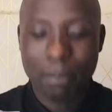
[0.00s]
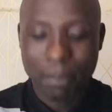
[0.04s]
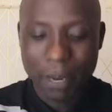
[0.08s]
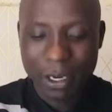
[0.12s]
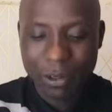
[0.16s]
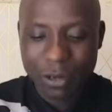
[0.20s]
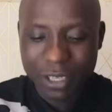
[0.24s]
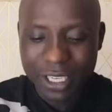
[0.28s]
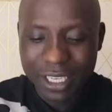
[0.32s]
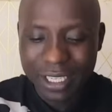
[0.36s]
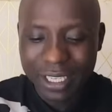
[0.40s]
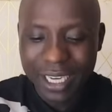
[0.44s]

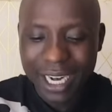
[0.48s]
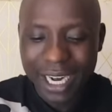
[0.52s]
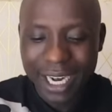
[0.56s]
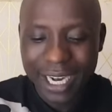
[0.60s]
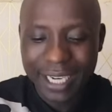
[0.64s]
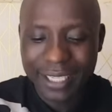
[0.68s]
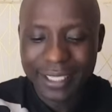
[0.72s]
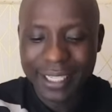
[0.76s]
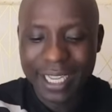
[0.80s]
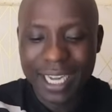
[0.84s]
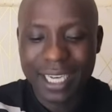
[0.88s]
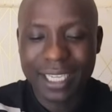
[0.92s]
But when he
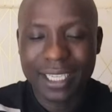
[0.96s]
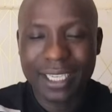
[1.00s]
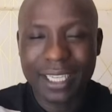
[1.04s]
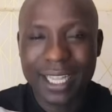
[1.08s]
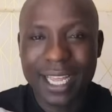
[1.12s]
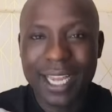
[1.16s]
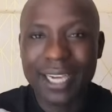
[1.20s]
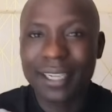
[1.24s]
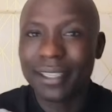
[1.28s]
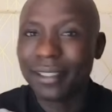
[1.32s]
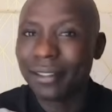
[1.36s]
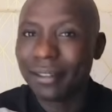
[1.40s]
realized that
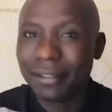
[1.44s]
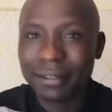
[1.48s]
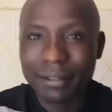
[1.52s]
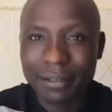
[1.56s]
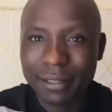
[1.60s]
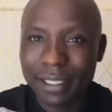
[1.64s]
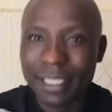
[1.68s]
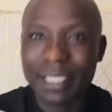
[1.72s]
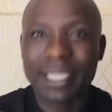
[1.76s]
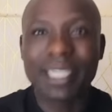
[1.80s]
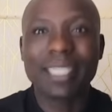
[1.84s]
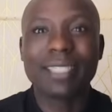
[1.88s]
then
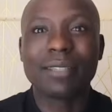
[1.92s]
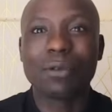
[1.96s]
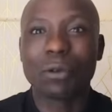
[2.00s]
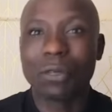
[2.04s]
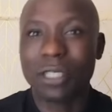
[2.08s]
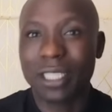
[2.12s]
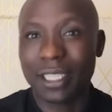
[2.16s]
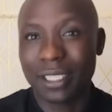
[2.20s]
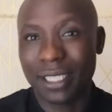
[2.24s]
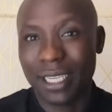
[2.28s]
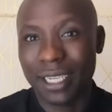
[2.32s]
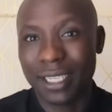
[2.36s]
it is
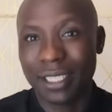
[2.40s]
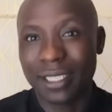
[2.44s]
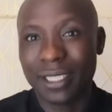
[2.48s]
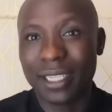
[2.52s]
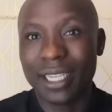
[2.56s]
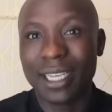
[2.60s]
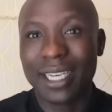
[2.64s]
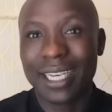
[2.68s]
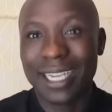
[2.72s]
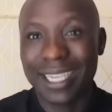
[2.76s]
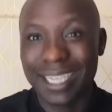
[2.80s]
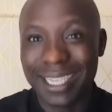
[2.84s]
what it
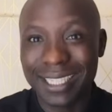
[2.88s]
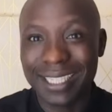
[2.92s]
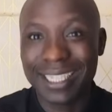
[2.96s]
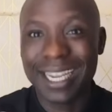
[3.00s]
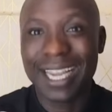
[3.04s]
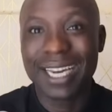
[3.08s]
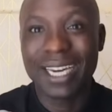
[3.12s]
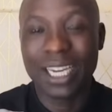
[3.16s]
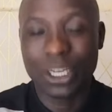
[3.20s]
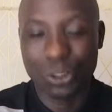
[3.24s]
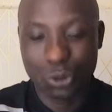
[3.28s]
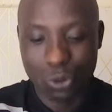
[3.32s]
is, he
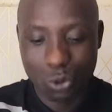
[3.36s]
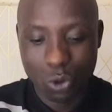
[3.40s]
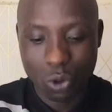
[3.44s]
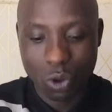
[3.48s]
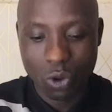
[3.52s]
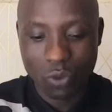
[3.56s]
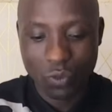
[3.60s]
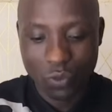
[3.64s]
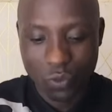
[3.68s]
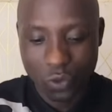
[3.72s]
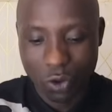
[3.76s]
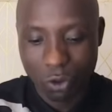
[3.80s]
decided to
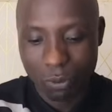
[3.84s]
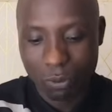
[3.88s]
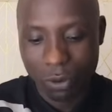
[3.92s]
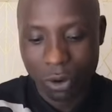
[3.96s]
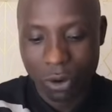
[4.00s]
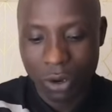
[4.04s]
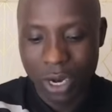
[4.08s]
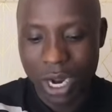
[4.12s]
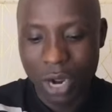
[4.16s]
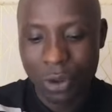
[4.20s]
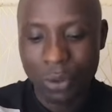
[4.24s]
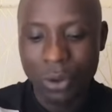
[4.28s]
go full
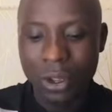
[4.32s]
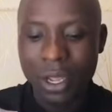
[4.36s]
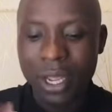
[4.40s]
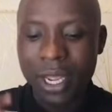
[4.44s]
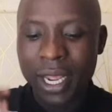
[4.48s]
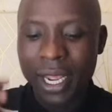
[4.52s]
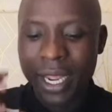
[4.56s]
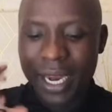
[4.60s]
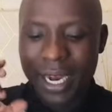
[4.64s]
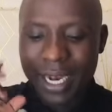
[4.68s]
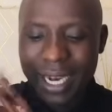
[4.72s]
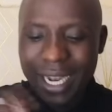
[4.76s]
blown. Now,
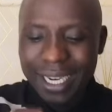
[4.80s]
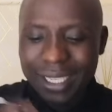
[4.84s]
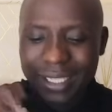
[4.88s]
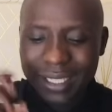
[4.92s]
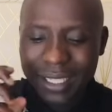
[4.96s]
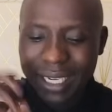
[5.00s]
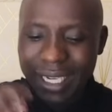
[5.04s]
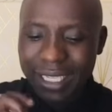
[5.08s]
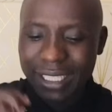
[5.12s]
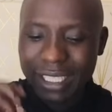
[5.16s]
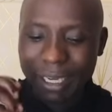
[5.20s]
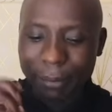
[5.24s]

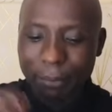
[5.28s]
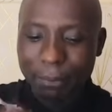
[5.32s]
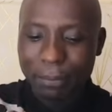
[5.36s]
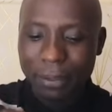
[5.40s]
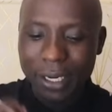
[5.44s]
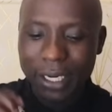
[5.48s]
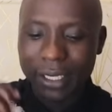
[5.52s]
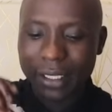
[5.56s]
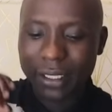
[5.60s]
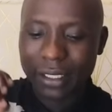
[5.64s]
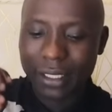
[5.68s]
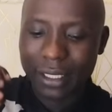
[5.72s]
let's
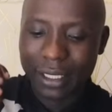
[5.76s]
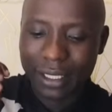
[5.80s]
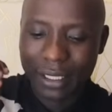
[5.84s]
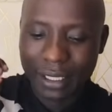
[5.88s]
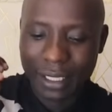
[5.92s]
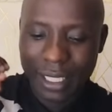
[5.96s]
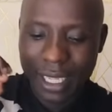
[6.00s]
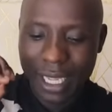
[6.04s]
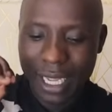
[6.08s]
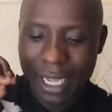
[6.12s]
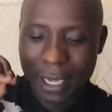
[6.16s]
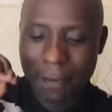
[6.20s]
interpret
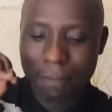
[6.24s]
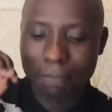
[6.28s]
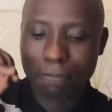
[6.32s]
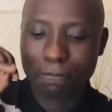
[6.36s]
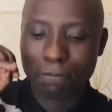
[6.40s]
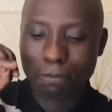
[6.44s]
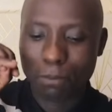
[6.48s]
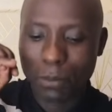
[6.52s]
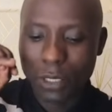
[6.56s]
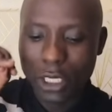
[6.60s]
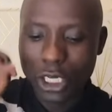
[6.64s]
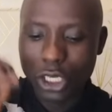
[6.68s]

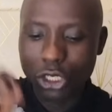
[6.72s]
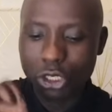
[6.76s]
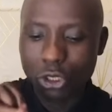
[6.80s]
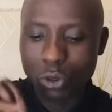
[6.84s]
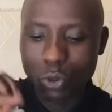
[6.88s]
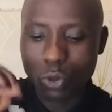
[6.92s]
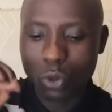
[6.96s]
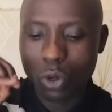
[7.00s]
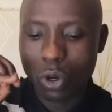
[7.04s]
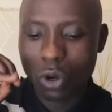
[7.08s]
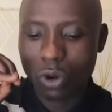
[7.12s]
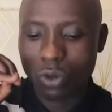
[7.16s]
the
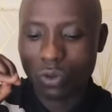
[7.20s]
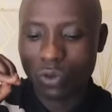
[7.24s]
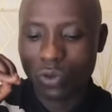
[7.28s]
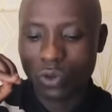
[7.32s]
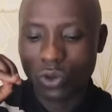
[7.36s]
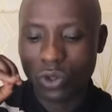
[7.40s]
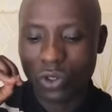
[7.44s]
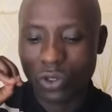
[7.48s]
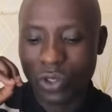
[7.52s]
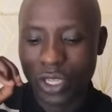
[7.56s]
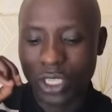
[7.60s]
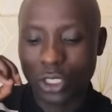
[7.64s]
issue
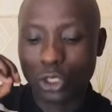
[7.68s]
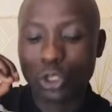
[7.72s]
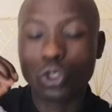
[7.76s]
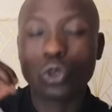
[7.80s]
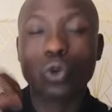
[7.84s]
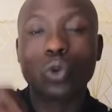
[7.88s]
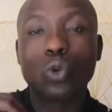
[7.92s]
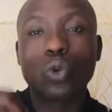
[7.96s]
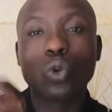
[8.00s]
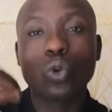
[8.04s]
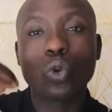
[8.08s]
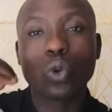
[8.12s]
of the
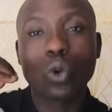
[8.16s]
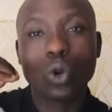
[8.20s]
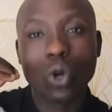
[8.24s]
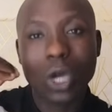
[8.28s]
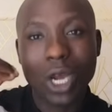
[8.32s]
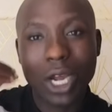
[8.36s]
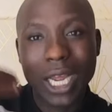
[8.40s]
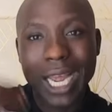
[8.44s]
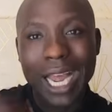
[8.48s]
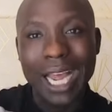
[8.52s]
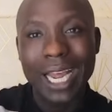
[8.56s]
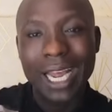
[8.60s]
two,
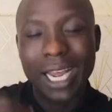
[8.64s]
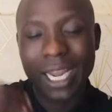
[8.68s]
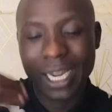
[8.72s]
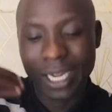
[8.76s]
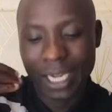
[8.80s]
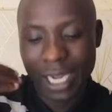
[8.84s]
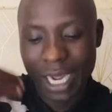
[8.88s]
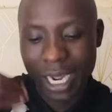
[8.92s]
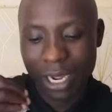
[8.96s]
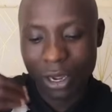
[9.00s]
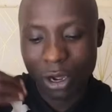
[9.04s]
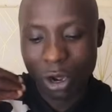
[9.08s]

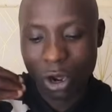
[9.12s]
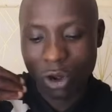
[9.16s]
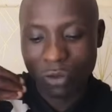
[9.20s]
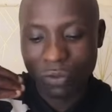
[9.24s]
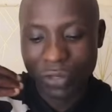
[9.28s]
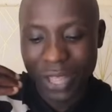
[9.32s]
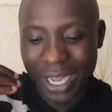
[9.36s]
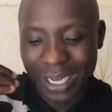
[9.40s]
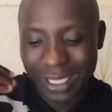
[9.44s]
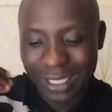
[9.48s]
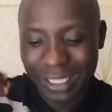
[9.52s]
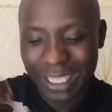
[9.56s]

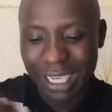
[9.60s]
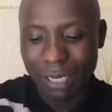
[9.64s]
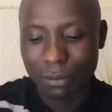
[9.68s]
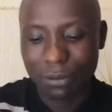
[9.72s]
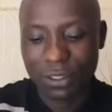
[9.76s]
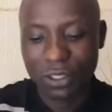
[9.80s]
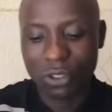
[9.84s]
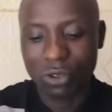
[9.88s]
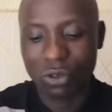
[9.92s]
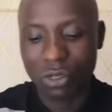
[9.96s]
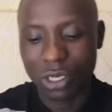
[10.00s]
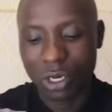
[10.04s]
of the
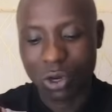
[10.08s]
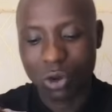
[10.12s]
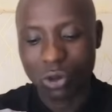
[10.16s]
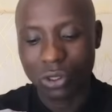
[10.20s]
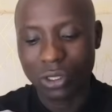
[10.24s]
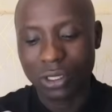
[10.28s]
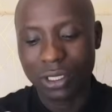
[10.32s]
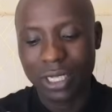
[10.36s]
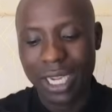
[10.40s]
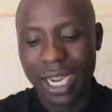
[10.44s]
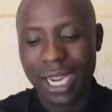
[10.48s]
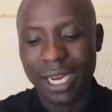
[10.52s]
attempts to
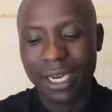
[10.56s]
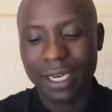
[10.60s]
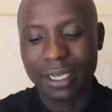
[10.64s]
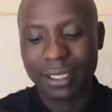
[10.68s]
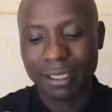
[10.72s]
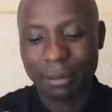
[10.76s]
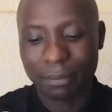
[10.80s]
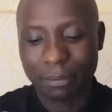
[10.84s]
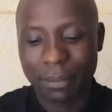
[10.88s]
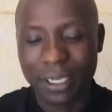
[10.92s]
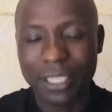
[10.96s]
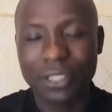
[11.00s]
reconcile
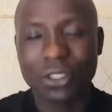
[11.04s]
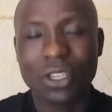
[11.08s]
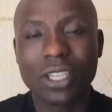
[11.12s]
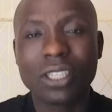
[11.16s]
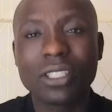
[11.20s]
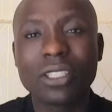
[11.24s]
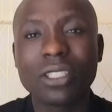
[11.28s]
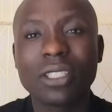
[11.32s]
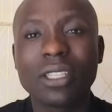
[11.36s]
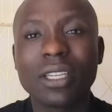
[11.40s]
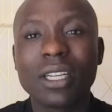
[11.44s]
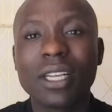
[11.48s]
the
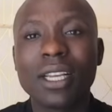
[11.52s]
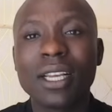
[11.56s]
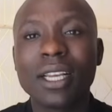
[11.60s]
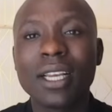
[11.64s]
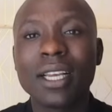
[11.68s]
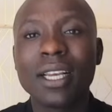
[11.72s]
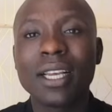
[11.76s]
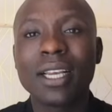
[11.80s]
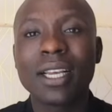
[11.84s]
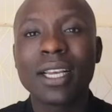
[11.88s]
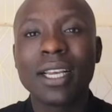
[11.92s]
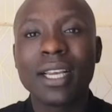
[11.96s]
president
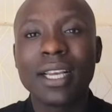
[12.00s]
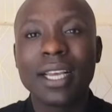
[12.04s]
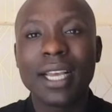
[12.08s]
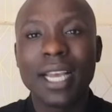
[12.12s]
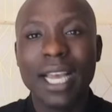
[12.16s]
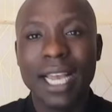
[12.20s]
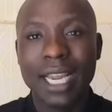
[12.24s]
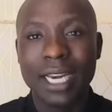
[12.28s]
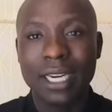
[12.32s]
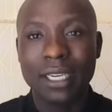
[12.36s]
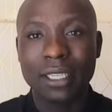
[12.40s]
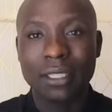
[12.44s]

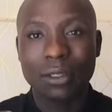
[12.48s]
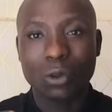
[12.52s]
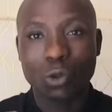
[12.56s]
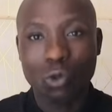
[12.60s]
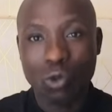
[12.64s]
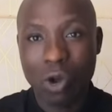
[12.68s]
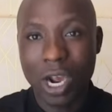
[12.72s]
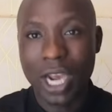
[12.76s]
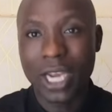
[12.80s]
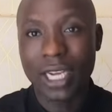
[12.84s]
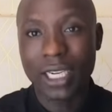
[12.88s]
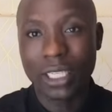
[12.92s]
and
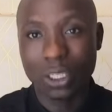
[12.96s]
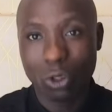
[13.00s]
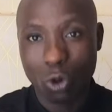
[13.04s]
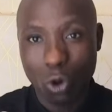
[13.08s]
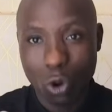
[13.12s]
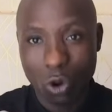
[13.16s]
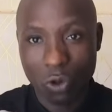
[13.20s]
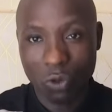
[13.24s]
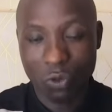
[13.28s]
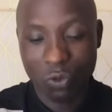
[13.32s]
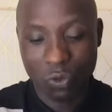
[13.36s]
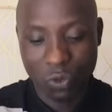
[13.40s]
why it
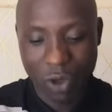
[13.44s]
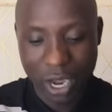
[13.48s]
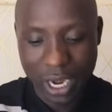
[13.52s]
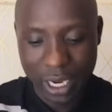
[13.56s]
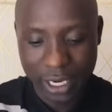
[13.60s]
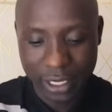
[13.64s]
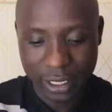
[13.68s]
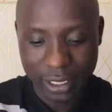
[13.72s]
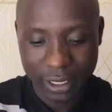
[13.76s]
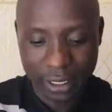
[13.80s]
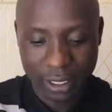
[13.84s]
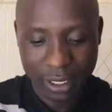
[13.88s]
all
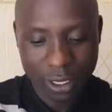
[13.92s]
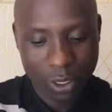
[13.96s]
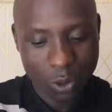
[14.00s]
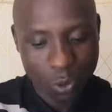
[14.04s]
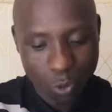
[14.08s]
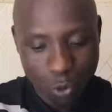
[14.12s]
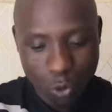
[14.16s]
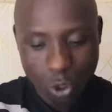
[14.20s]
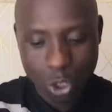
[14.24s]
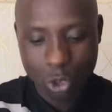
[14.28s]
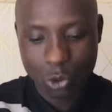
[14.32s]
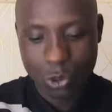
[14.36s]
failed.
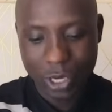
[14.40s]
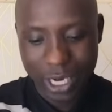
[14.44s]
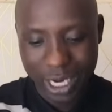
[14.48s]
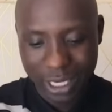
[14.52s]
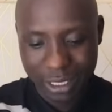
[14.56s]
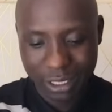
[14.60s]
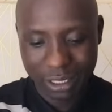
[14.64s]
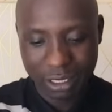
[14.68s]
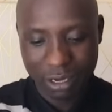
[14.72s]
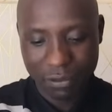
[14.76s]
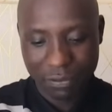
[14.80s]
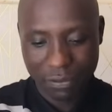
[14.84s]
What we
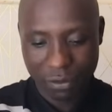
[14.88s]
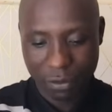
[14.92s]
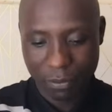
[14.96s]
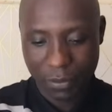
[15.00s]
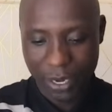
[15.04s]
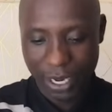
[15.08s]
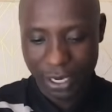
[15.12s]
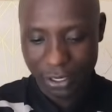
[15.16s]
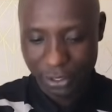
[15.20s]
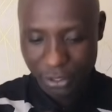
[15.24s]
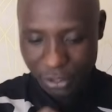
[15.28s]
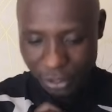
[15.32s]
can see from
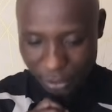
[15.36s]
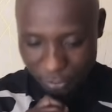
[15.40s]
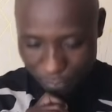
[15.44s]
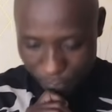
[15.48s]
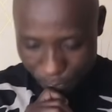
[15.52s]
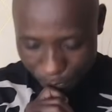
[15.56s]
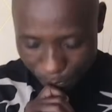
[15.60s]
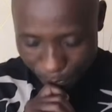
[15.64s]
it.